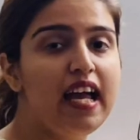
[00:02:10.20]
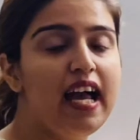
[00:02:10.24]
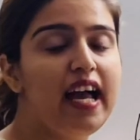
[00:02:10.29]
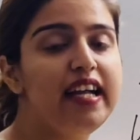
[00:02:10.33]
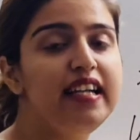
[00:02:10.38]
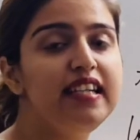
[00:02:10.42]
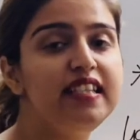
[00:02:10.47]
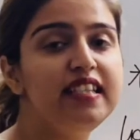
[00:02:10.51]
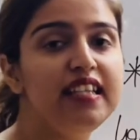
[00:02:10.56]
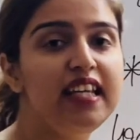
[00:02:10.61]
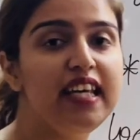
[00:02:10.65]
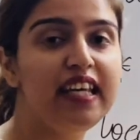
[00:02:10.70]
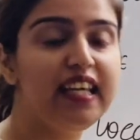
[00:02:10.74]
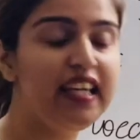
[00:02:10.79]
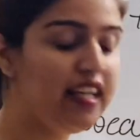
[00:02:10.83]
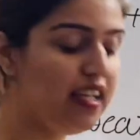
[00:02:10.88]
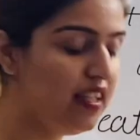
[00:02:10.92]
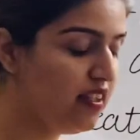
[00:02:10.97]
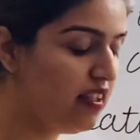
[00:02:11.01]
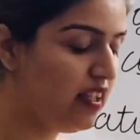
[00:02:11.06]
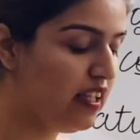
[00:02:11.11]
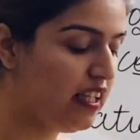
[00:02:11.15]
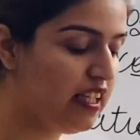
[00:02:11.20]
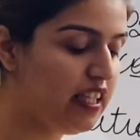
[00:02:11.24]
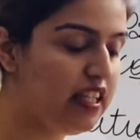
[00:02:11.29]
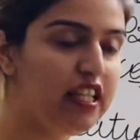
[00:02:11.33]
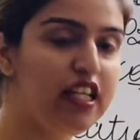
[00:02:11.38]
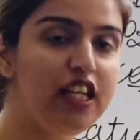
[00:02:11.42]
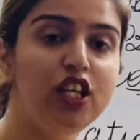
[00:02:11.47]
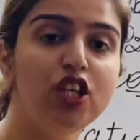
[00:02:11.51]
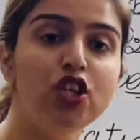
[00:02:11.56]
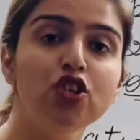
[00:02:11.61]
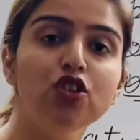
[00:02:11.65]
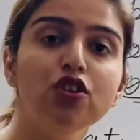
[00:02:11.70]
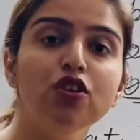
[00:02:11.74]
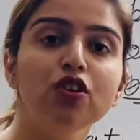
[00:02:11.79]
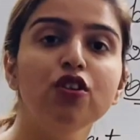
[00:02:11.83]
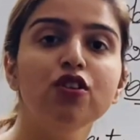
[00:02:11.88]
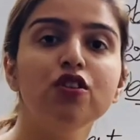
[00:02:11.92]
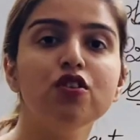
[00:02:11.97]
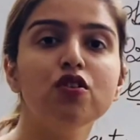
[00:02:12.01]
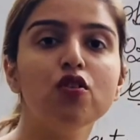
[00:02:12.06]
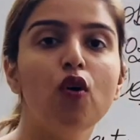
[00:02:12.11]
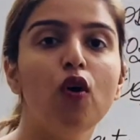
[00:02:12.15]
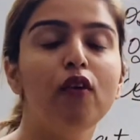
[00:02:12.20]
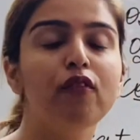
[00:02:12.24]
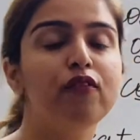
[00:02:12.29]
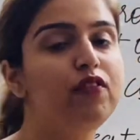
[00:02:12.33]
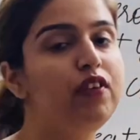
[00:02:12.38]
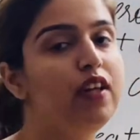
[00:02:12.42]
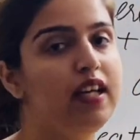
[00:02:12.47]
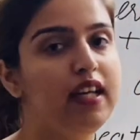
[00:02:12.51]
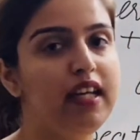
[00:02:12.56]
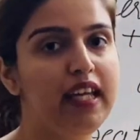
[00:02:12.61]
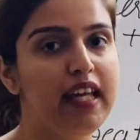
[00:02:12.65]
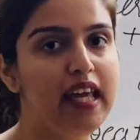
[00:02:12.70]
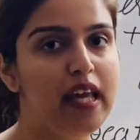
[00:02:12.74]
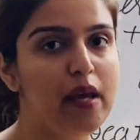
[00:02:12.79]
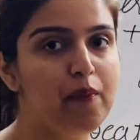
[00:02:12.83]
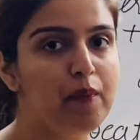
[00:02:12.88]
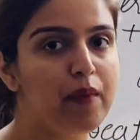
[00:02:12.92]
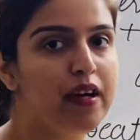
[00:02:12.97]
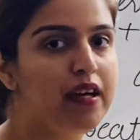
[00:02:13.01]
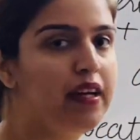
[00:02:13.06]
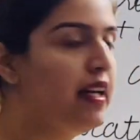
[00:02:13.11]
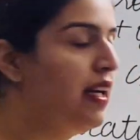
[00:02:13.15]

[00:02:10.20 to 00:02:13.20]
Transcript: and taking the initials of their name,